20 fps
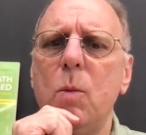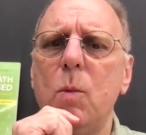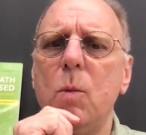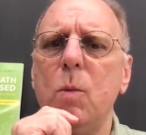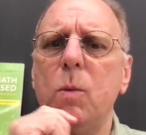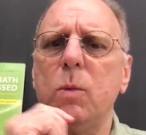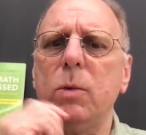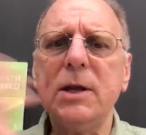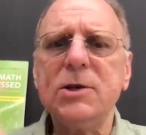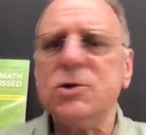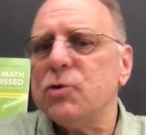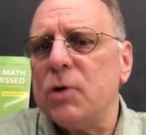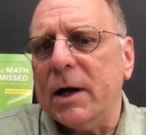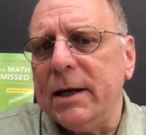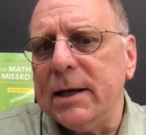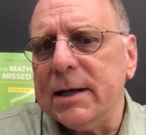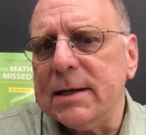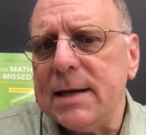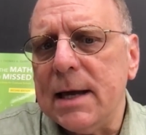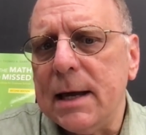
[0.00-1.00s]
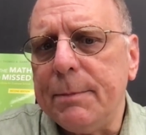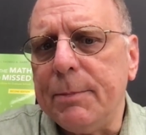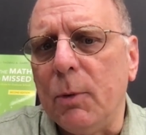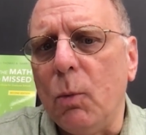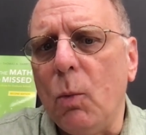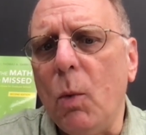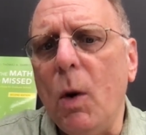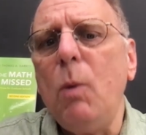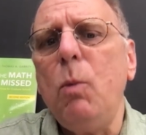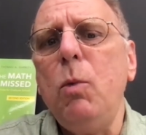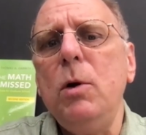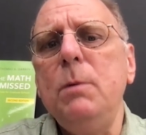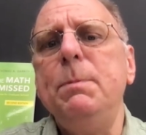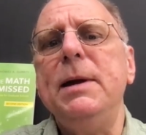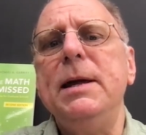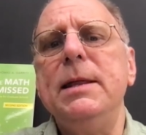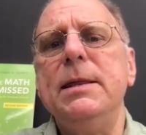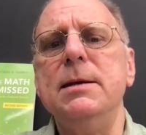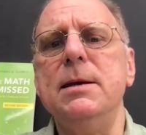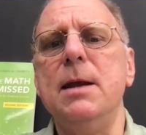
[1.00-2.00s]
Let's try an example. What would
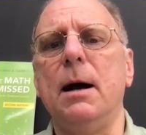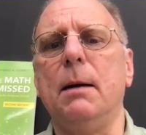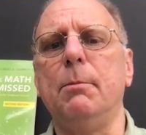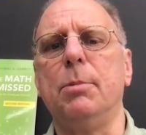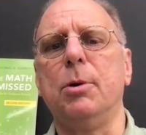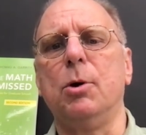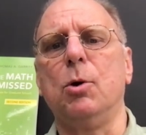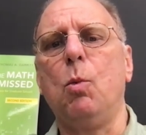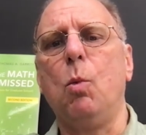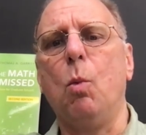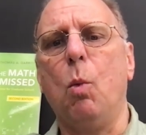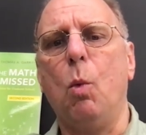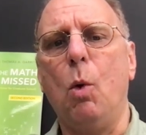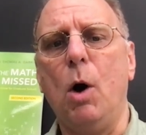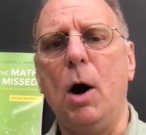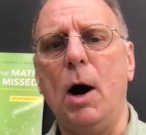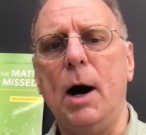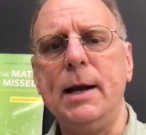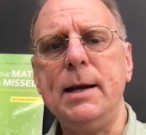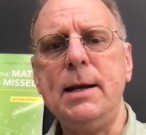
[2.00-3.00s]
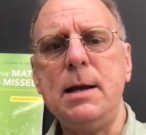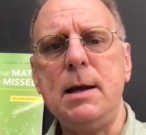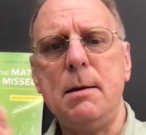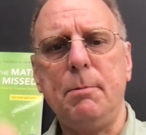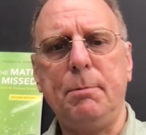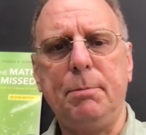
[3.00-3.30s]
be the number 1